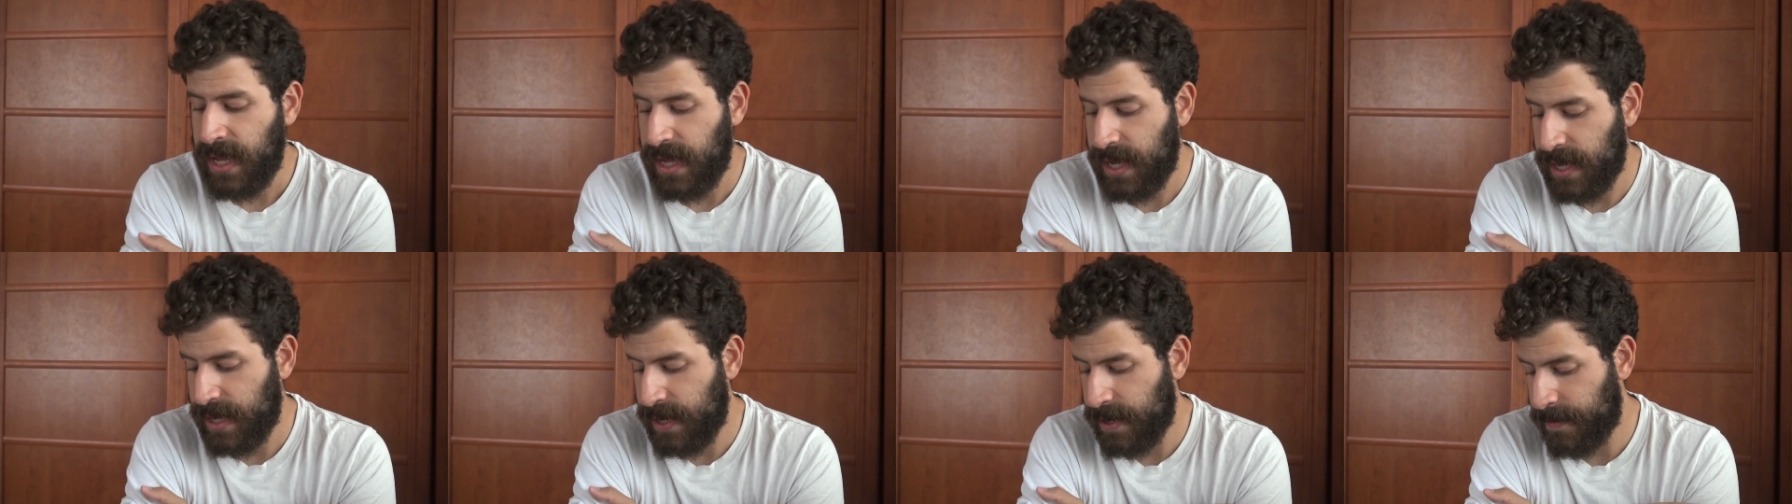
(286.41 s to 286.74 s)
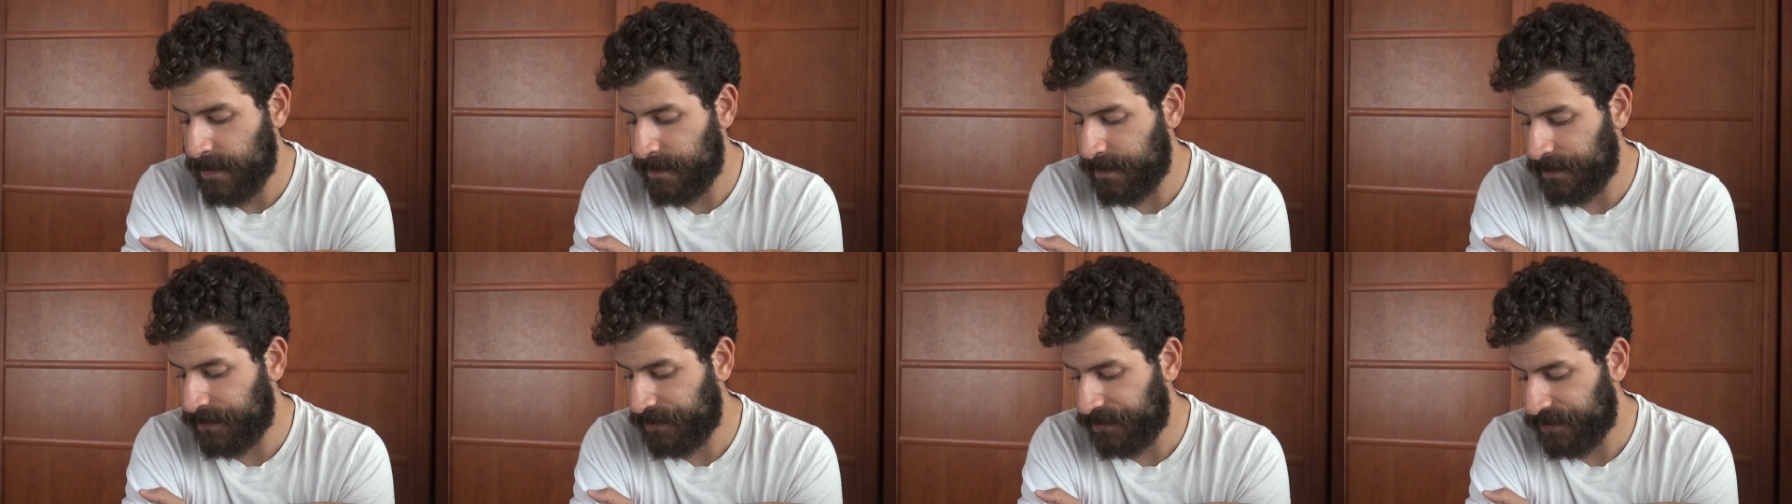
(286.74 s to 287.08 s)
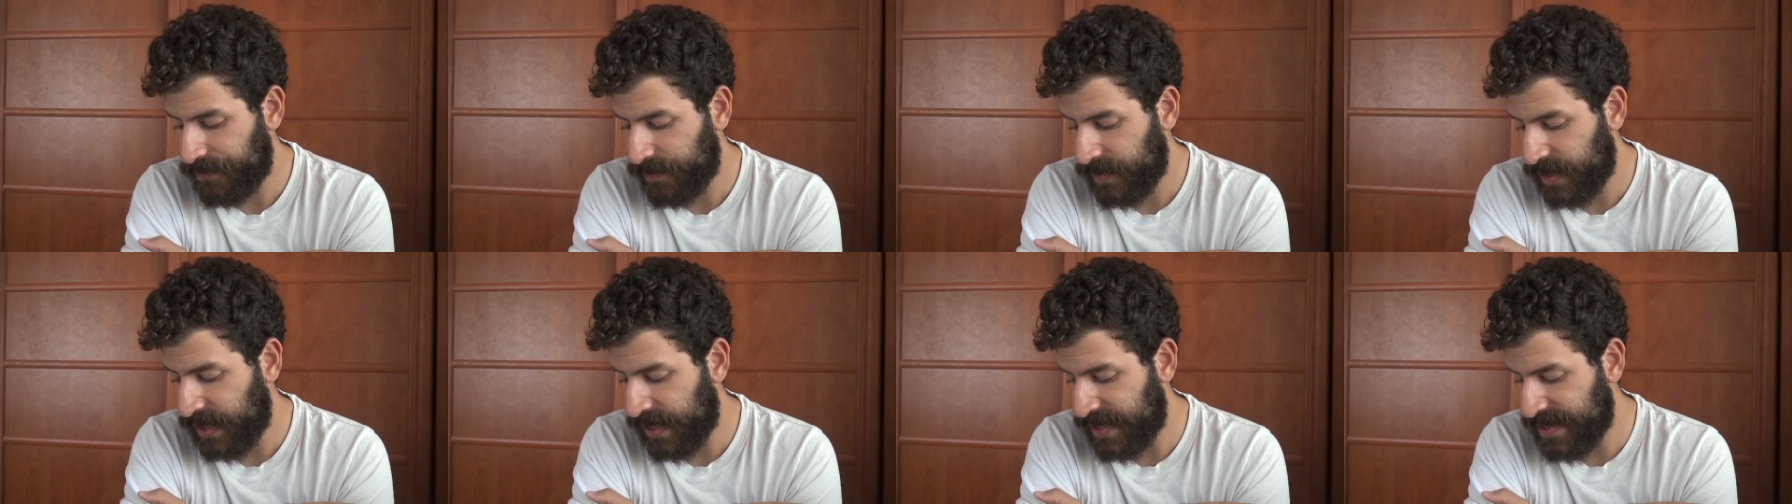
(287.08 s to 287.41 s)

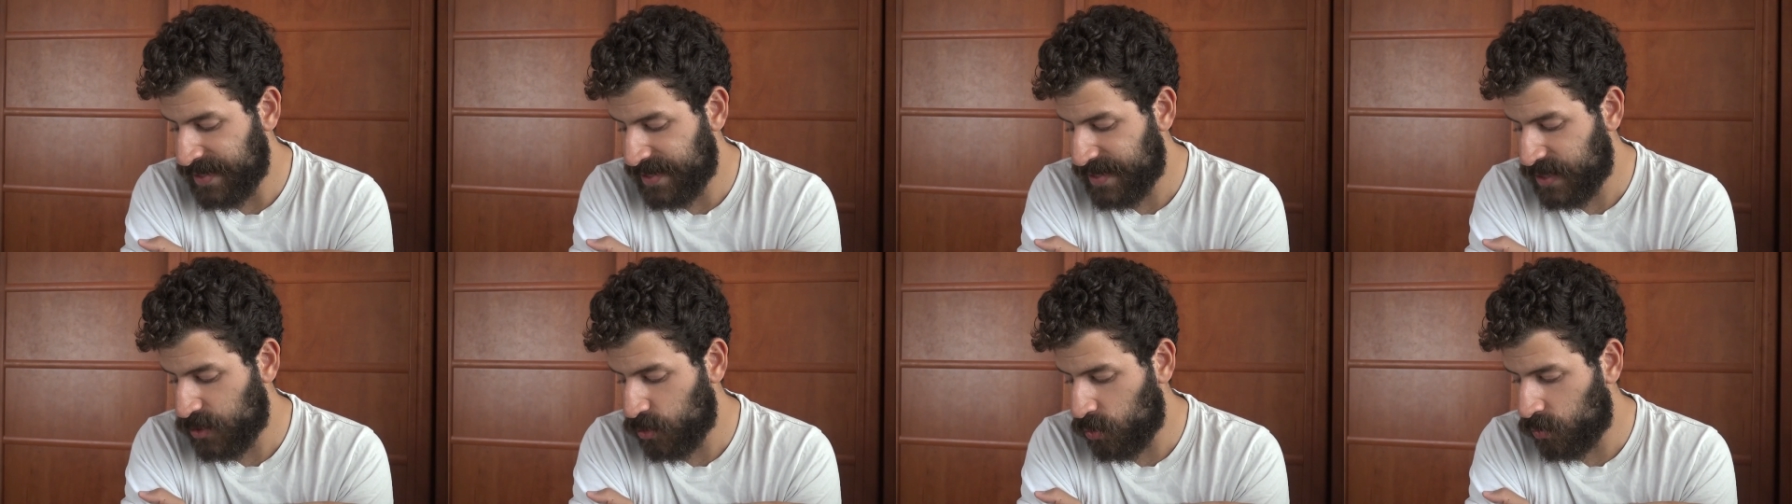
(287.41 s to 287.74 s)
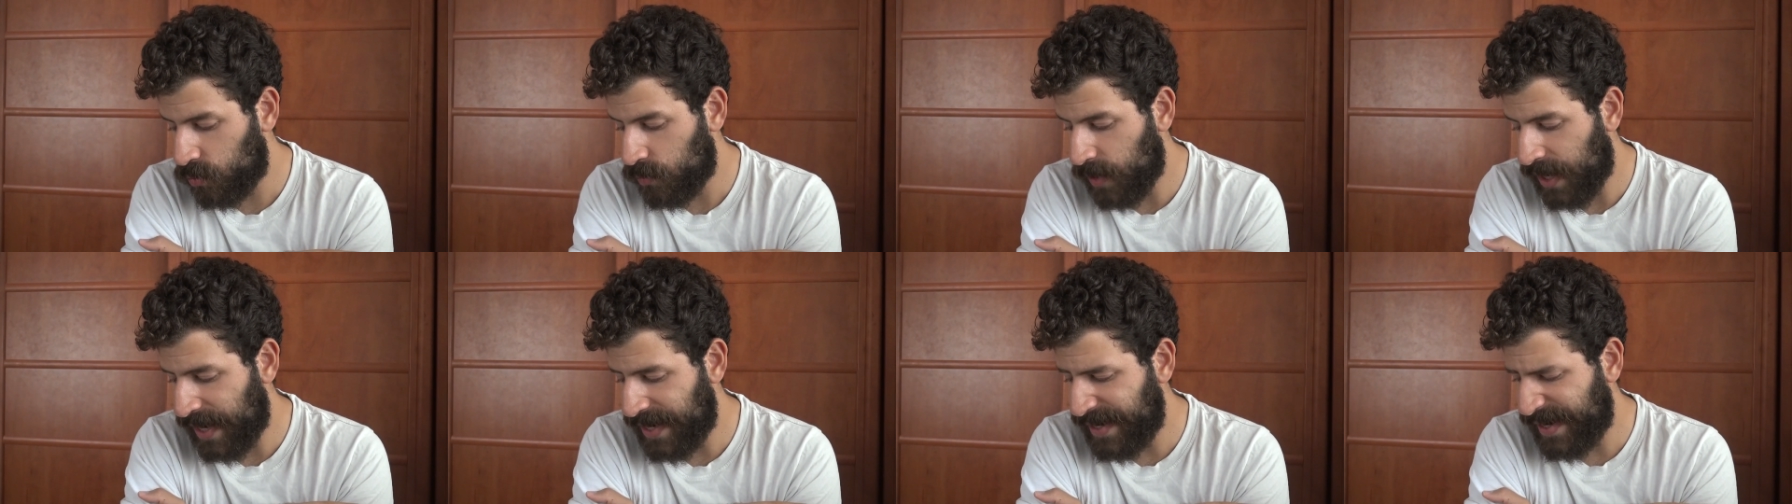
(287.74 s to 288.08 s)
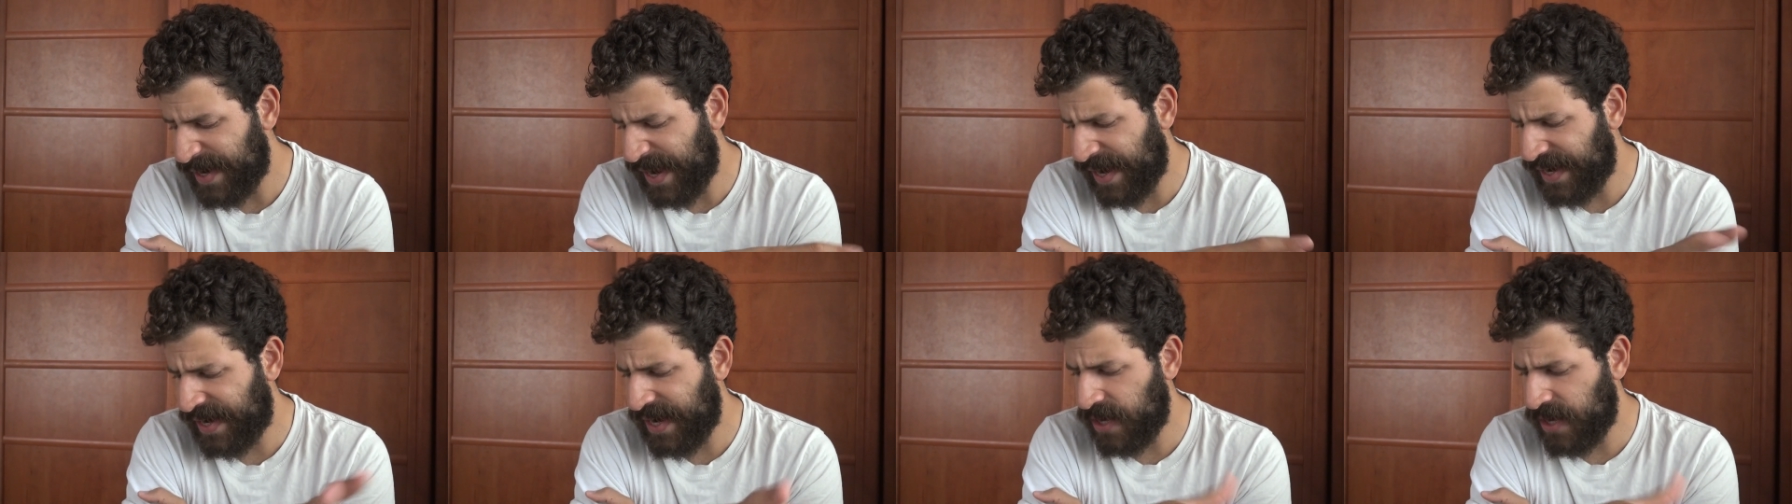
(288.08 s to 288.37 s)
um, and so I,